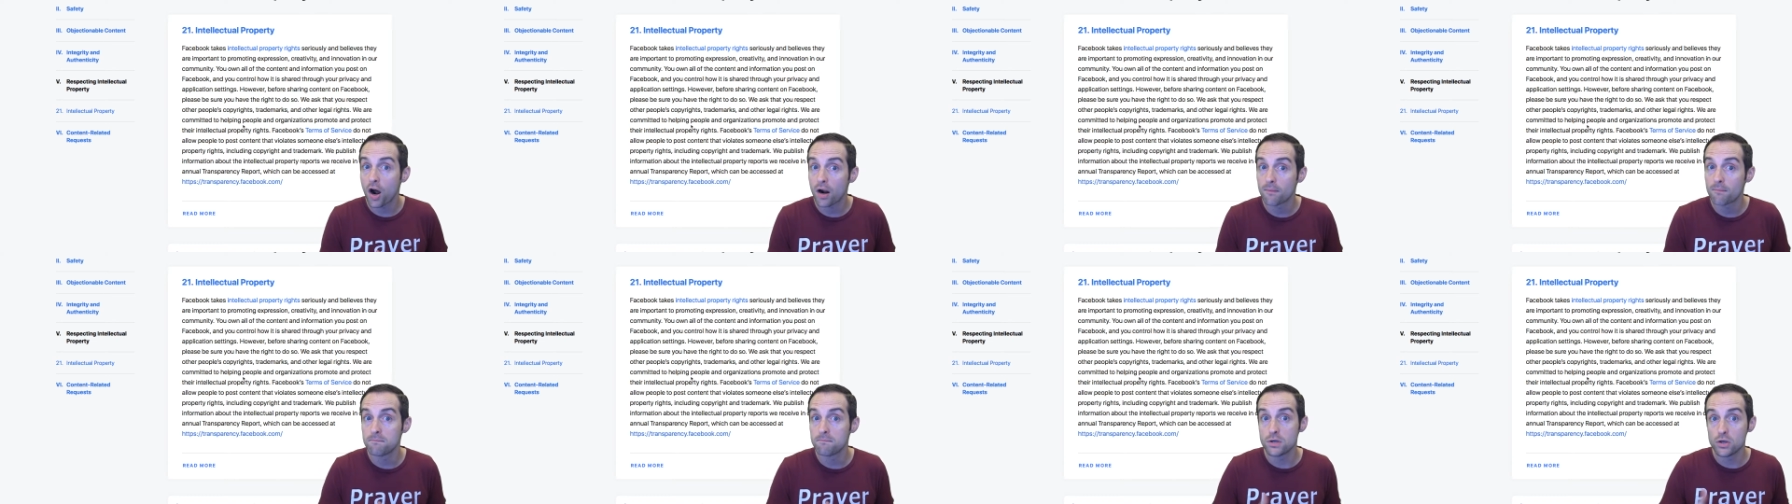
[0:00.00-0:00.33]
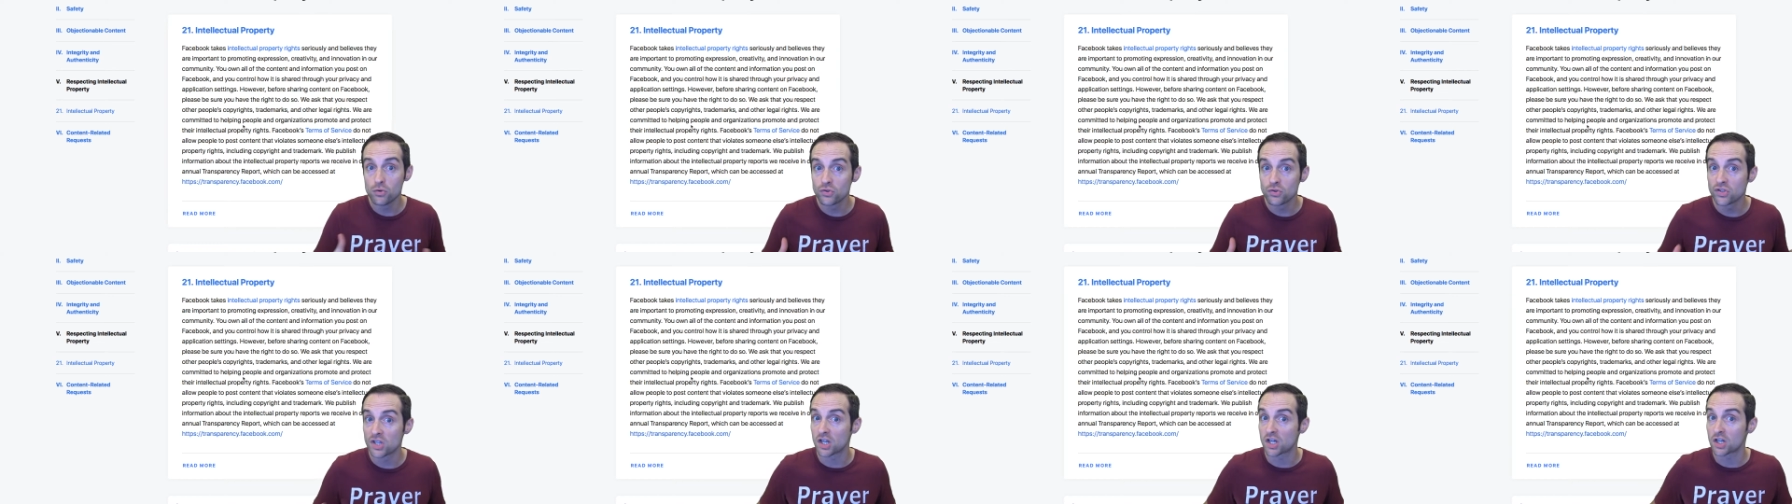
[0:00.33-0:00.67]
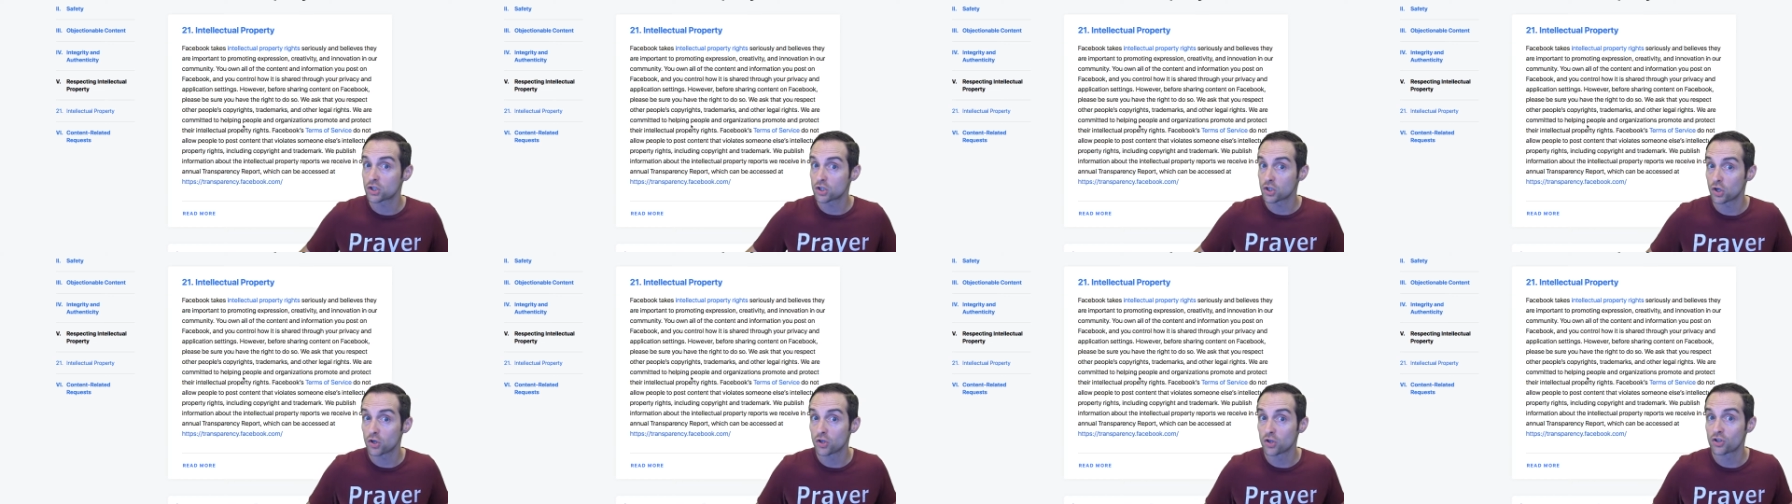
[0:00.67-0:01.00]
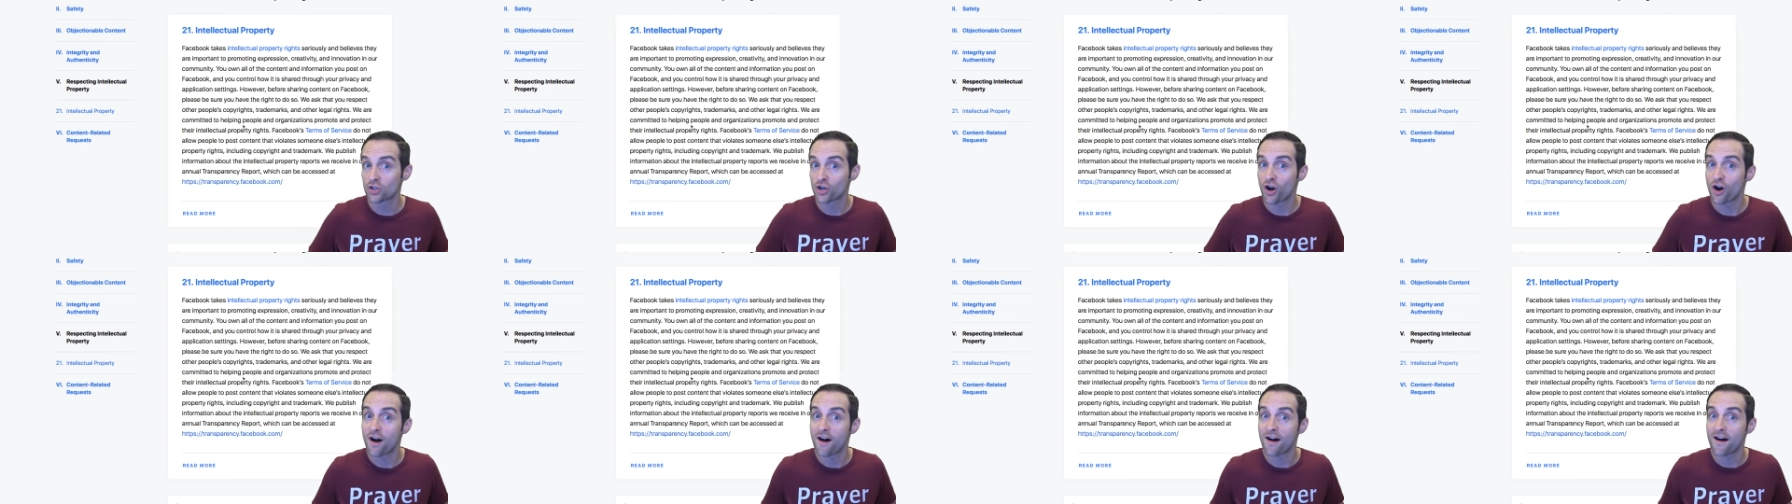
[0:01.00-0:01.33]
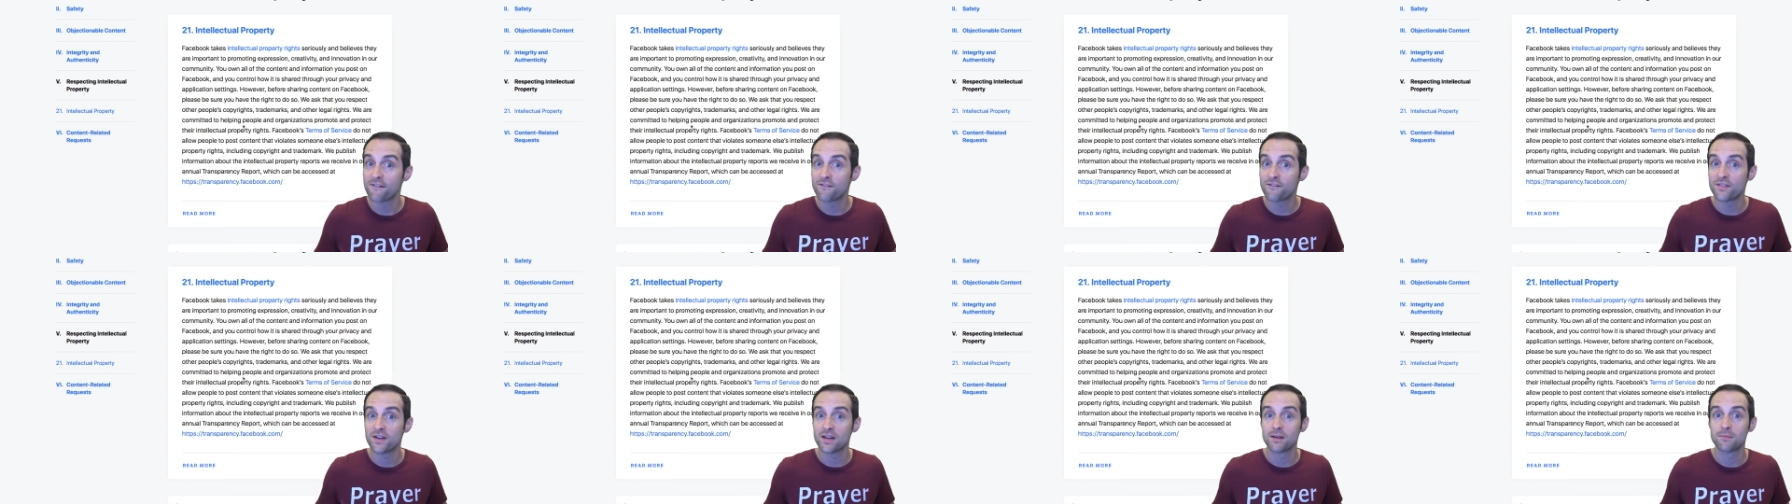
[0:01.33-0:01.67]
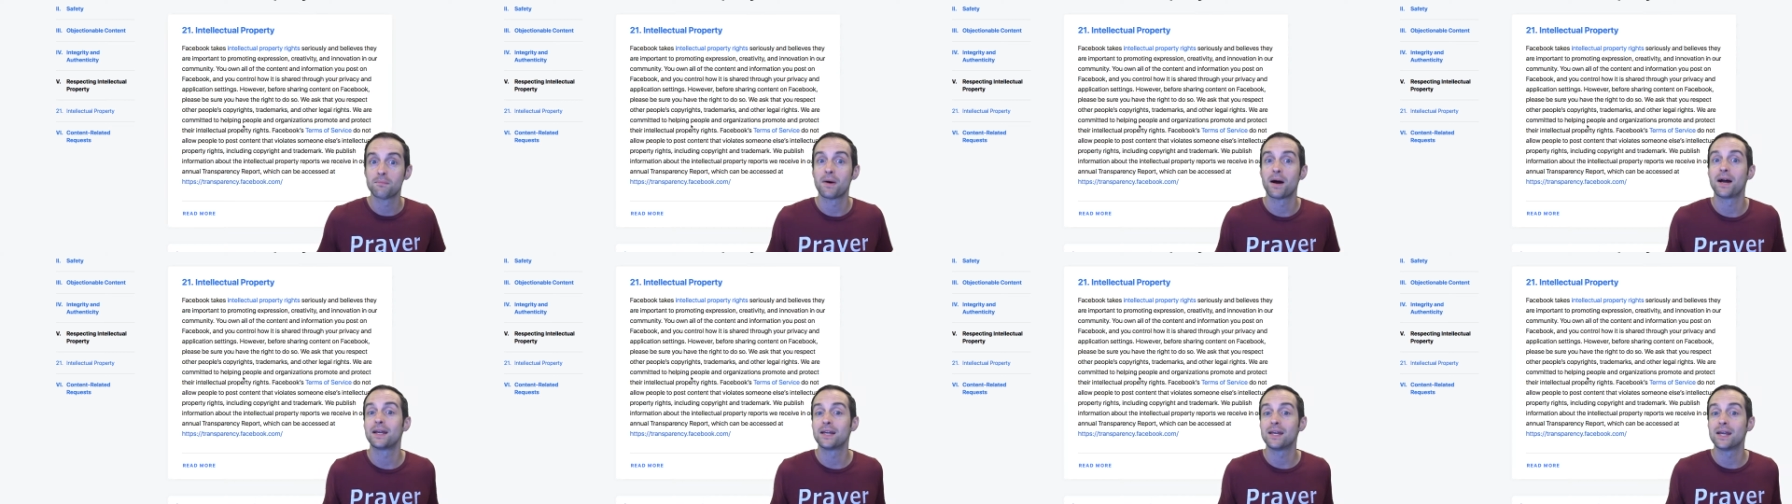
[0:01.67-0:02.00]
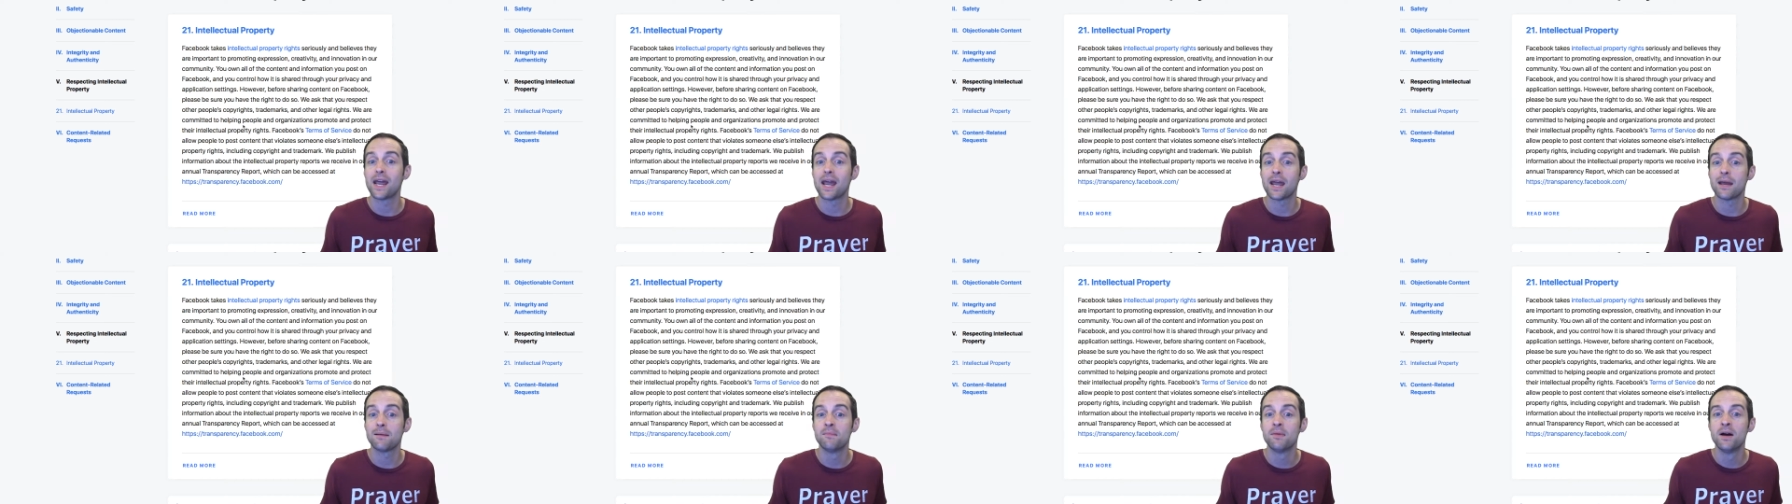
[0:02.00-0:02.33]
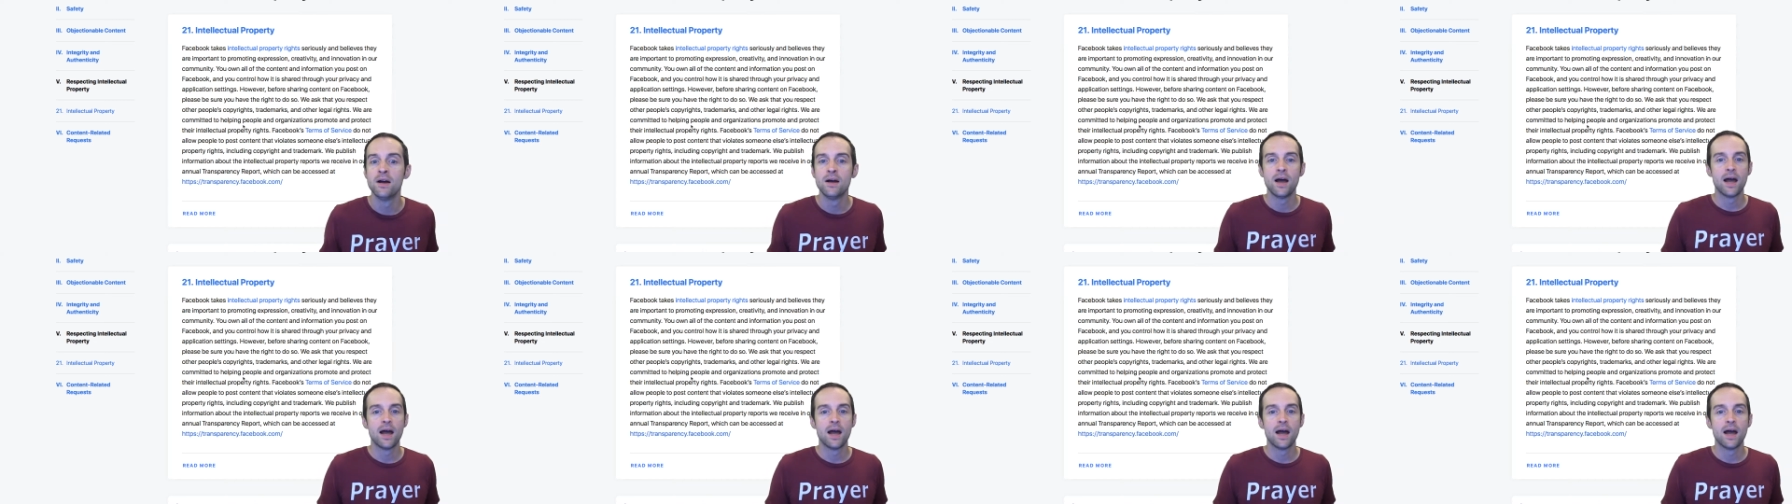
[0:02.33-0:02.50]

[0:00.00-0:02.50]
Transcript: music turned off in my game